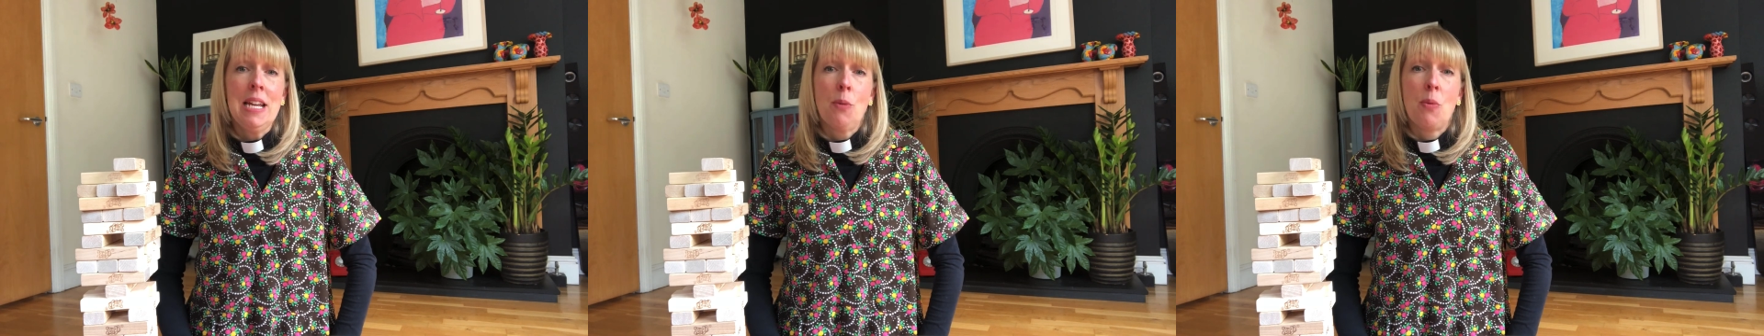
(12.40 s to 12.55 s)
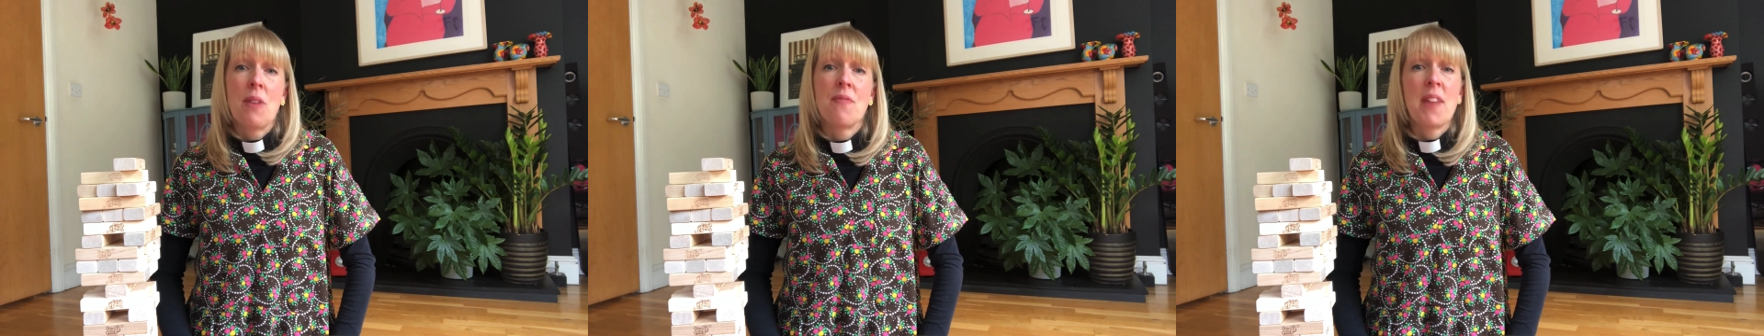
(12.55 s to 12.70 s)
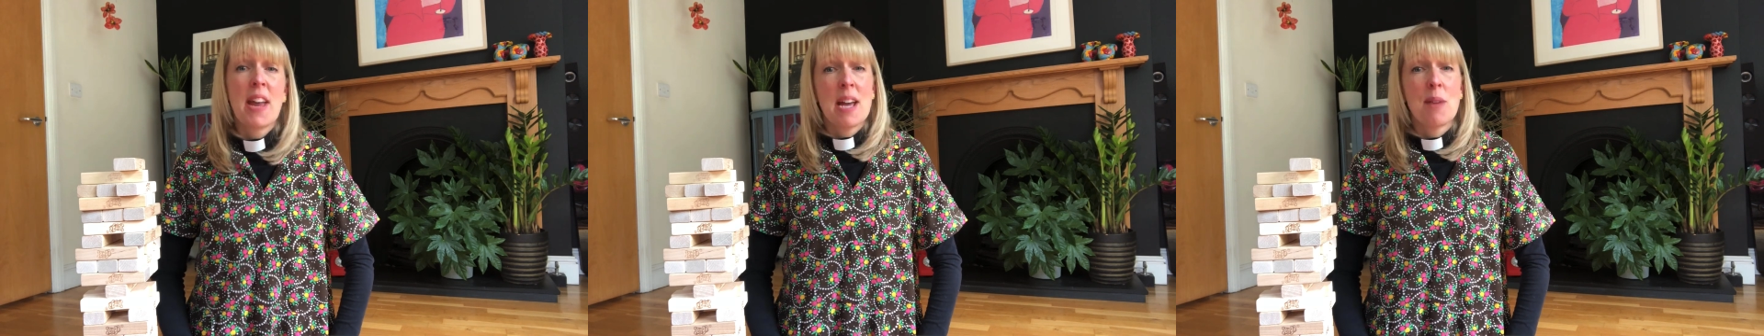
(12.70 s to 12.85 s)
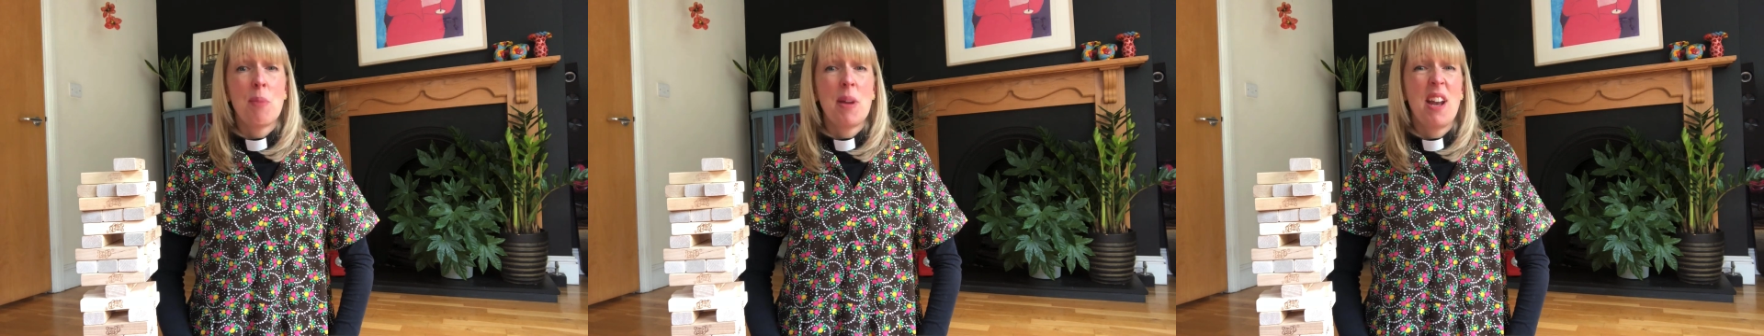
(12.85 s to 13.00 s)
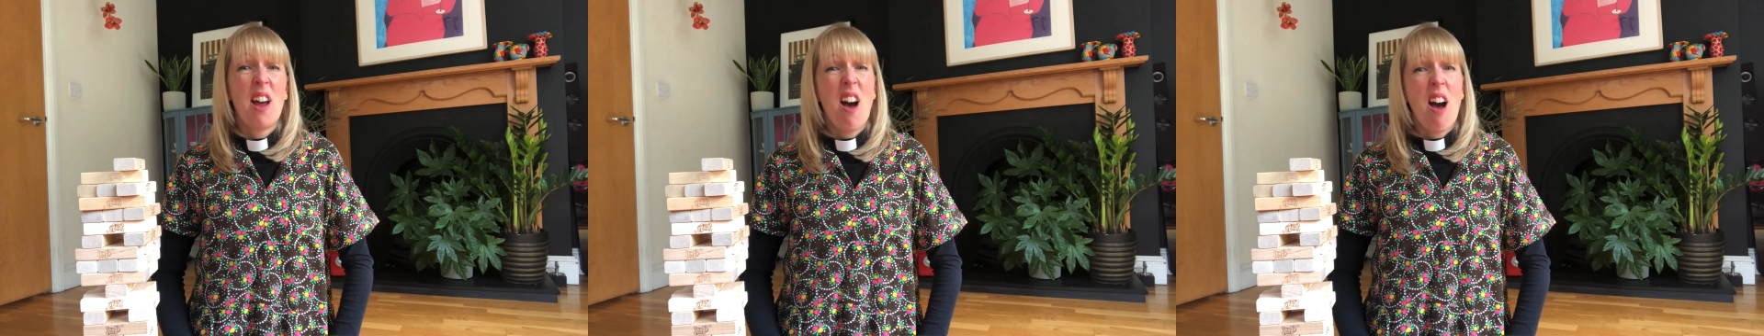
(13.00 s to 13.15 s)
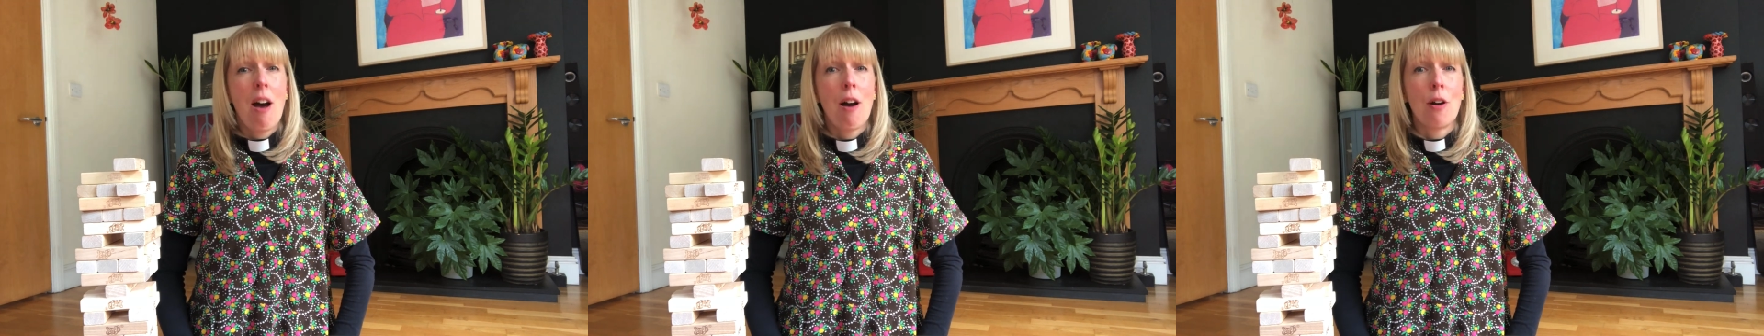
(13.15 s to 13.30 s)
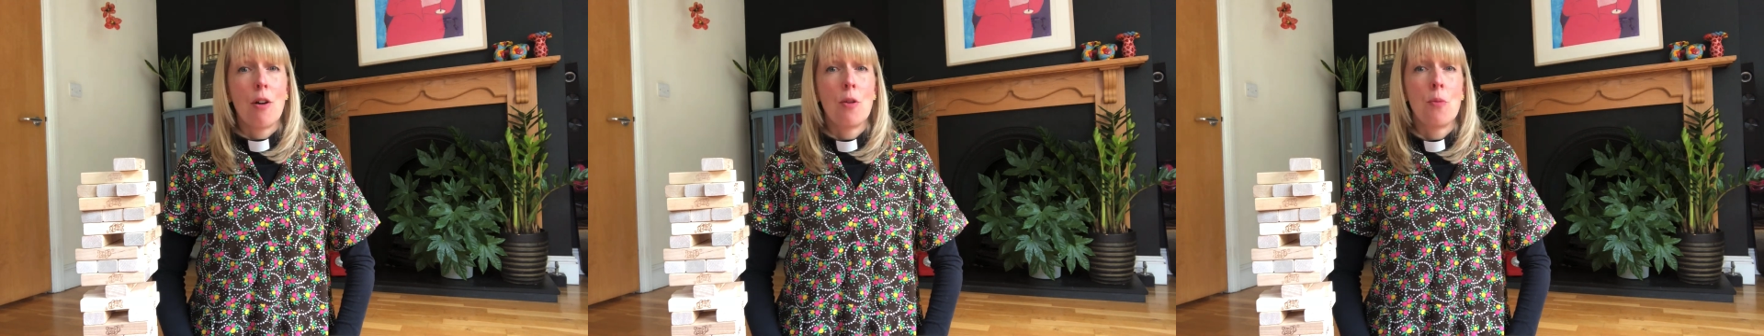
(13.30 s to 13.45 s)
We've now been at
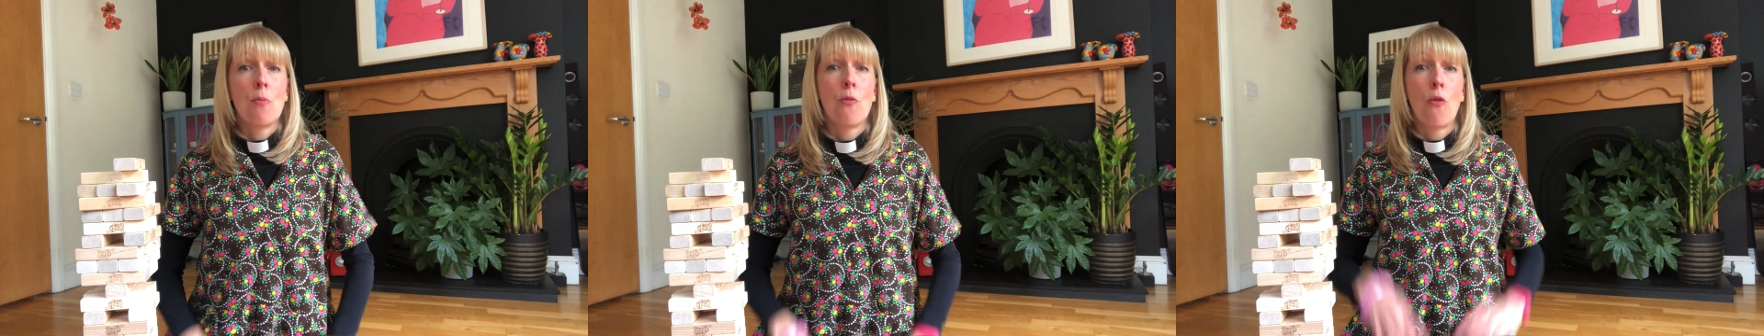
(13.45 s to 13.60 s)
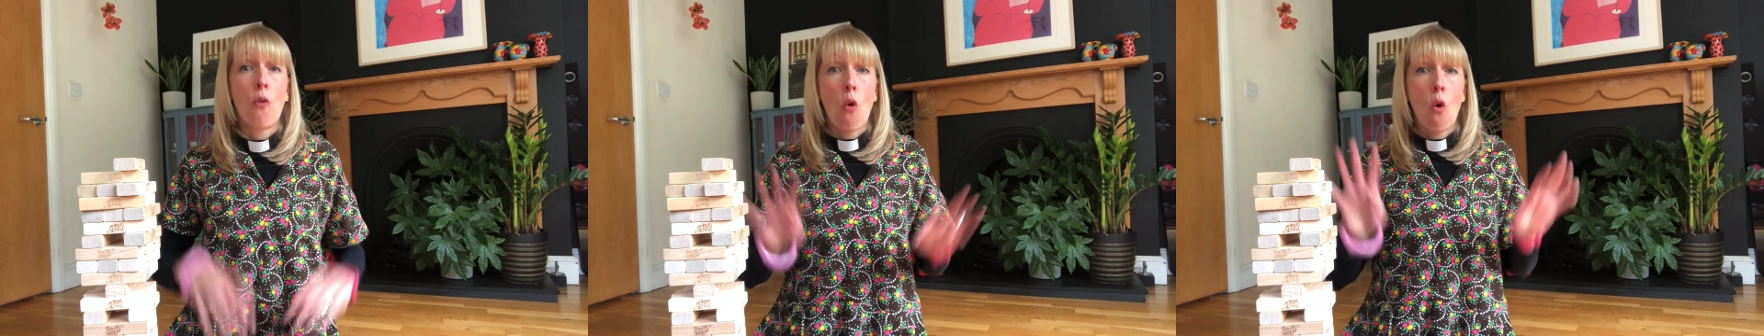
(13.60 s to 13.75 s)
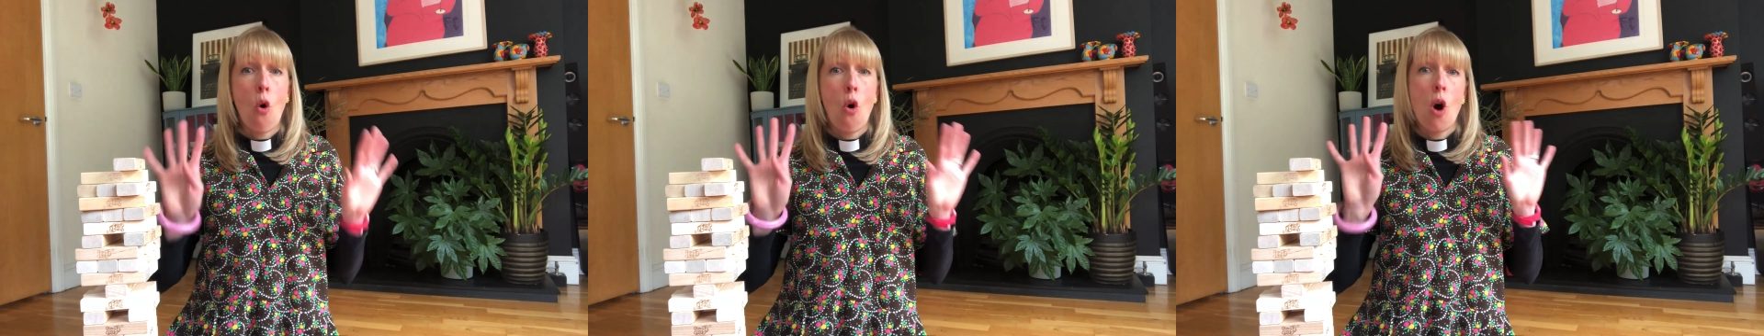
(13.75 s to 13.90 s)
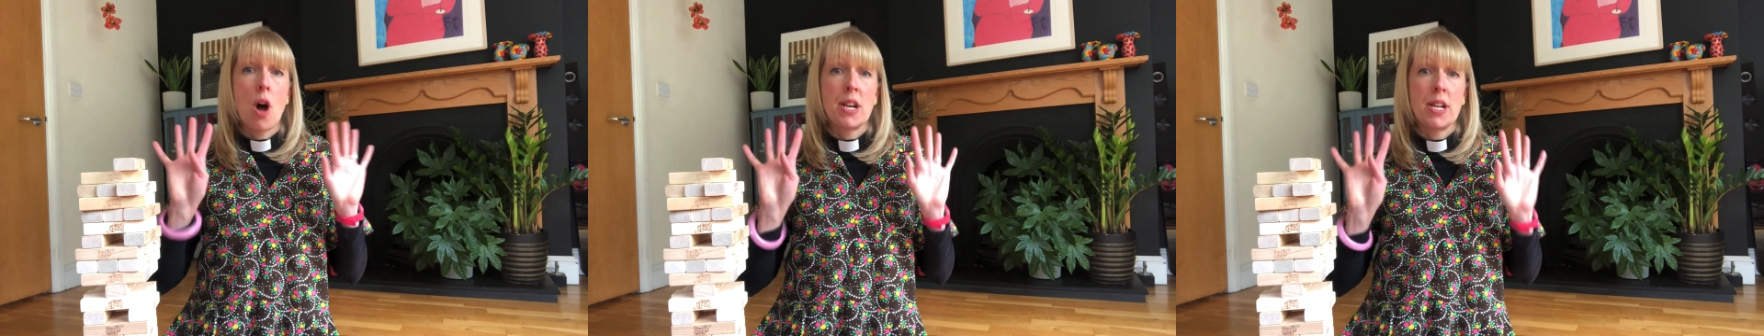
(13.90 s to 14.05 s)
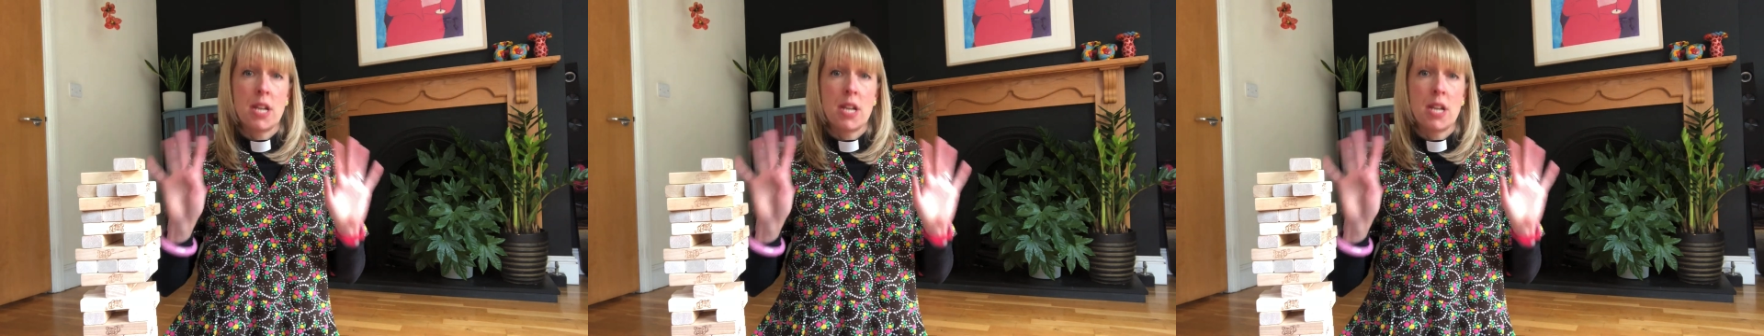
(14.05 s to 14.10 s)
home for